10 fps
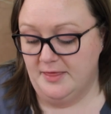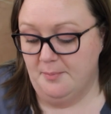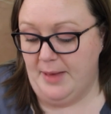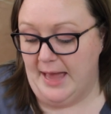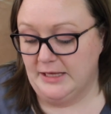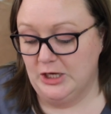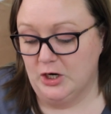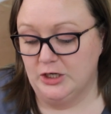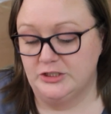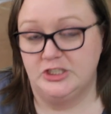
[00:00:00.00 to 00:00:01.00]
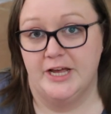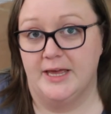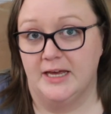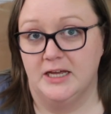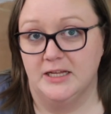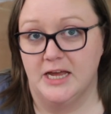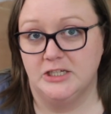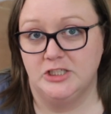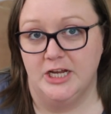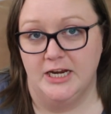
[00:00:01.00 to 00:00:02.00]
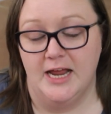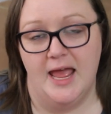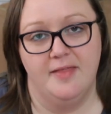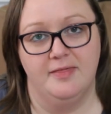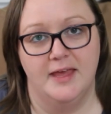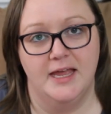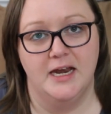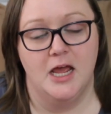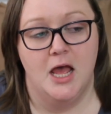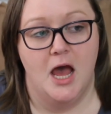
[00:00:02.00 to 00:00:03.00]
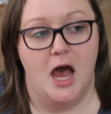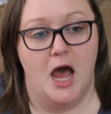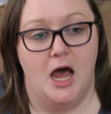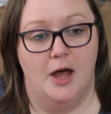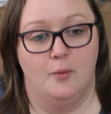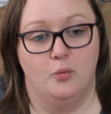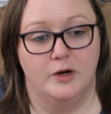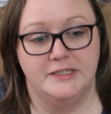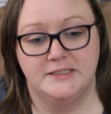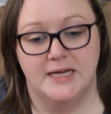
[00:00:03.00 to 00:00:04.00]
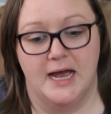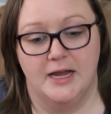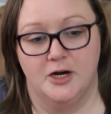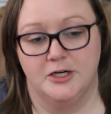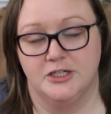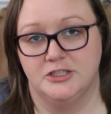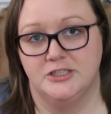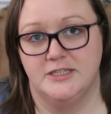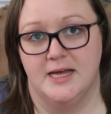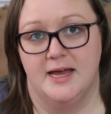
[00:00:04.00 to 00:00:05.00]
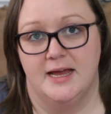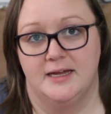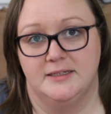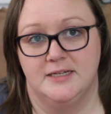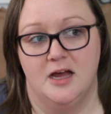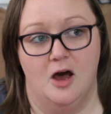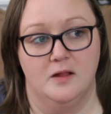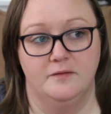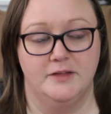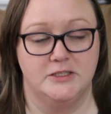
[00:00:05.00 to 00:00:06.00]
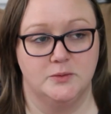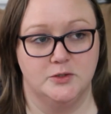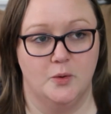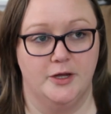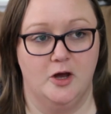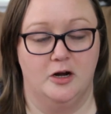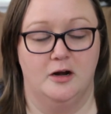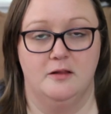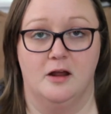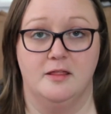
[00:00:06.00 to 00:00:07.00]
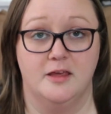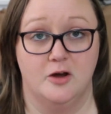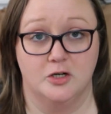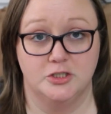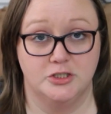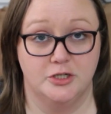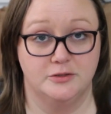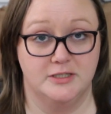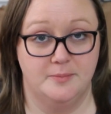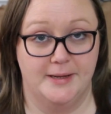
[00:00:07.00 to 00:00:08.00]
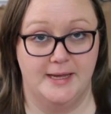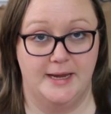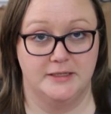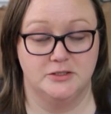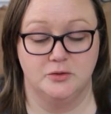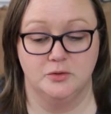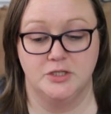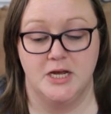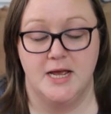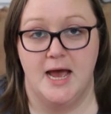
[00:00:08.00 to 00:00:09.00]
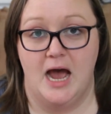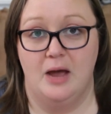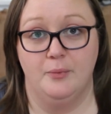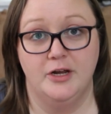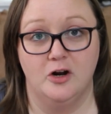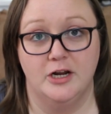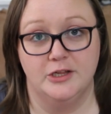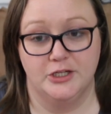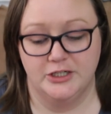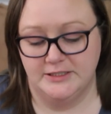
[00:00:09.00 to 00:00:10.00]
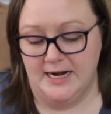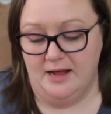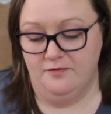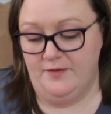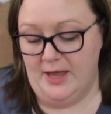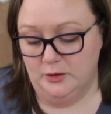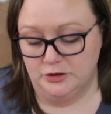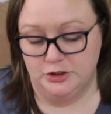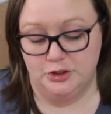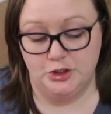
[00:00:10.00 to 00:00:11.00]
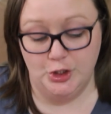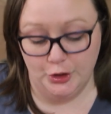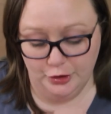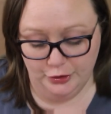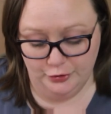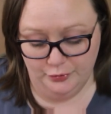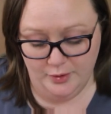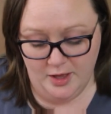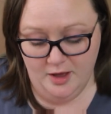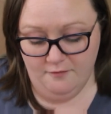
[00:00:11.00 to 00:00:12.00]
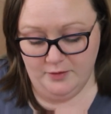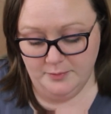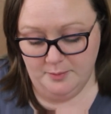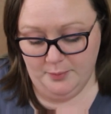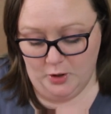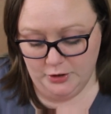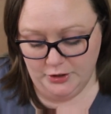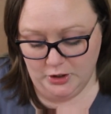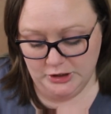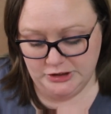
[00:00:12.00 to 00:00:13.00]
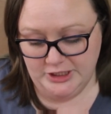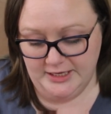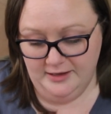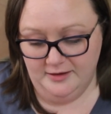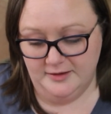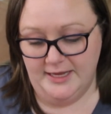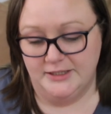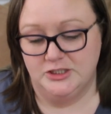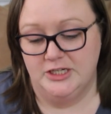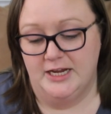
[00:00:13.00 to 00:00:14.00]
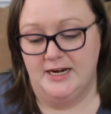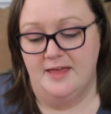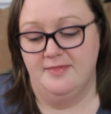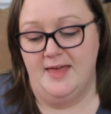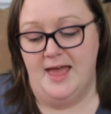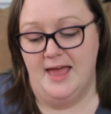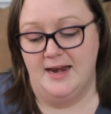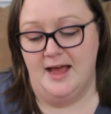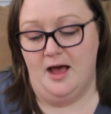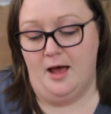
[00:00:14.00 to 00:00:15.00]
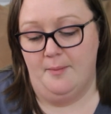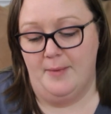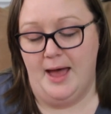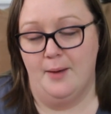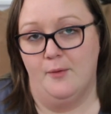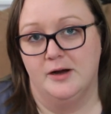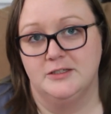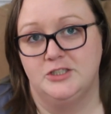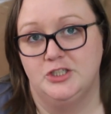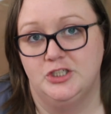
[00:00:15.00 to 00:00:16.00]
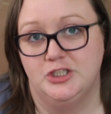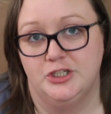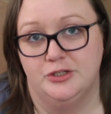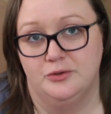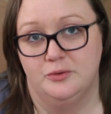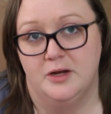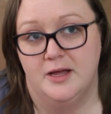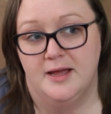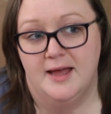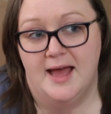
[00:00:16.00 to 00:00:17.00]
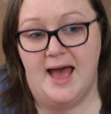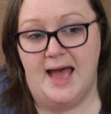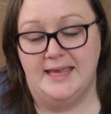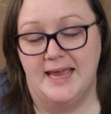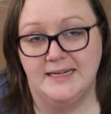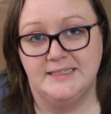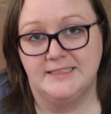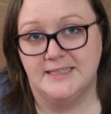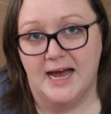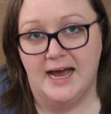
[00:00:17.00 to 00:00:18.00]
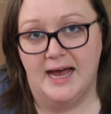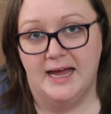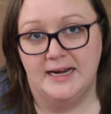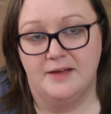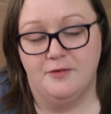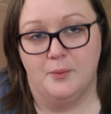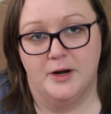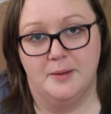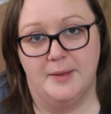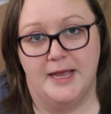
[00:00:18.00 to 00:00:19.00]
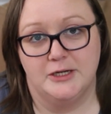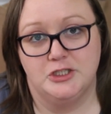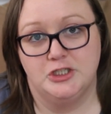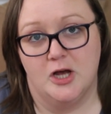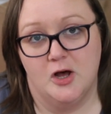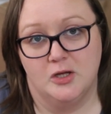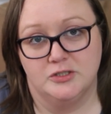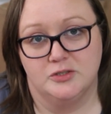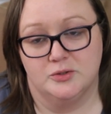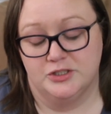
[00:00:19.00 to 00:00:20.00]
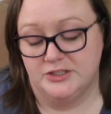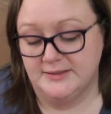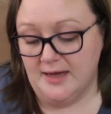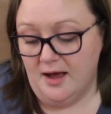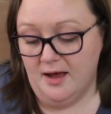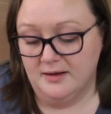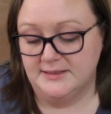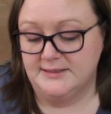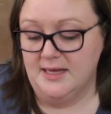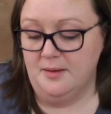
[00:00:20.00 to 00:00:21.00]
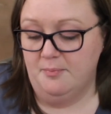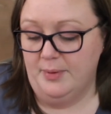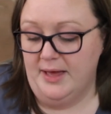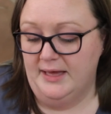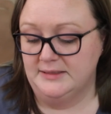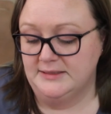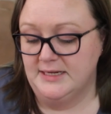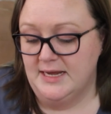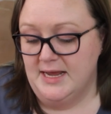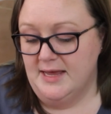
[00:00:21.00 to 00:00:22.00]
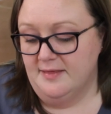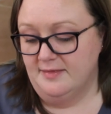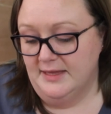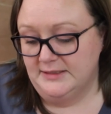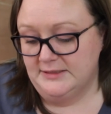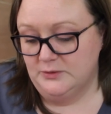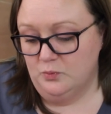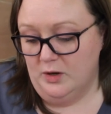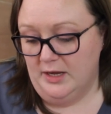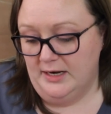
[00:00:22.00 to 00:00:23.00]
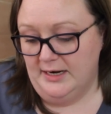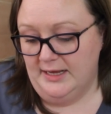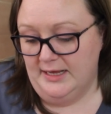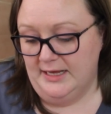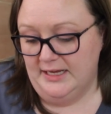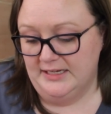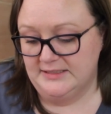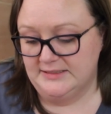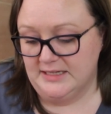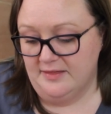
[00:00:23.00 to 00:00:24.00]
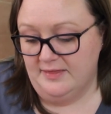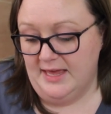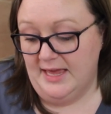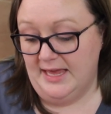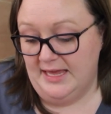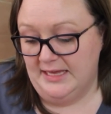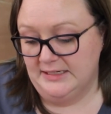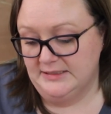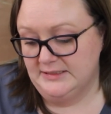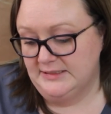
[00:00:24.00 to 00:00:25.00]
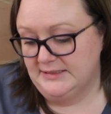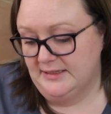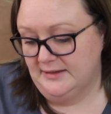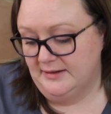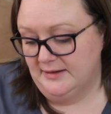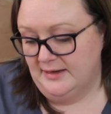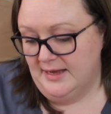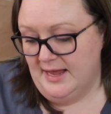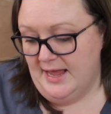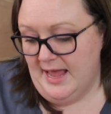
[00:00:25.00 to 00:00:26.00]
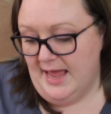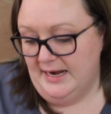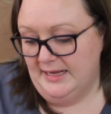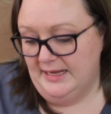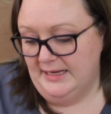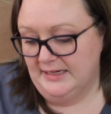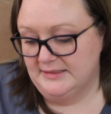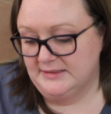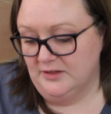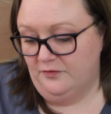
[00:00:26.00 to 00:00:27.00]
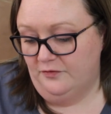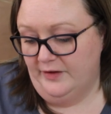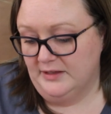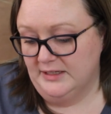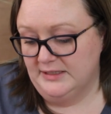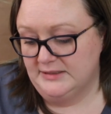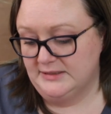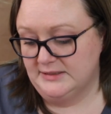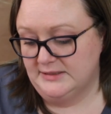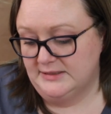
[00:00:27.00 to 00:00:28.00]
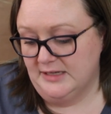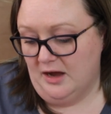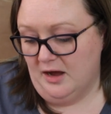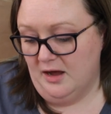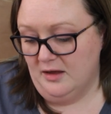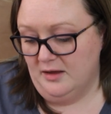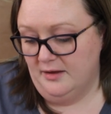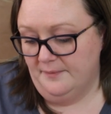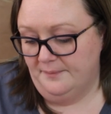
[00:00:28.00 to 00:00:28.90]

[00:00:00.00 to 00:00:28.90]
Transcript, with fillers: the Backyard Chicken Collection. And then uh, once I heard that all of this was going on and a lot of the yarn shows had been canceled, I went on and looked and I found two from the Barnyard Chicken Collection that um, I want to do. I can't decide if I want to make shawls or socks, but this one is the Hens, and it is Phyllis Sock,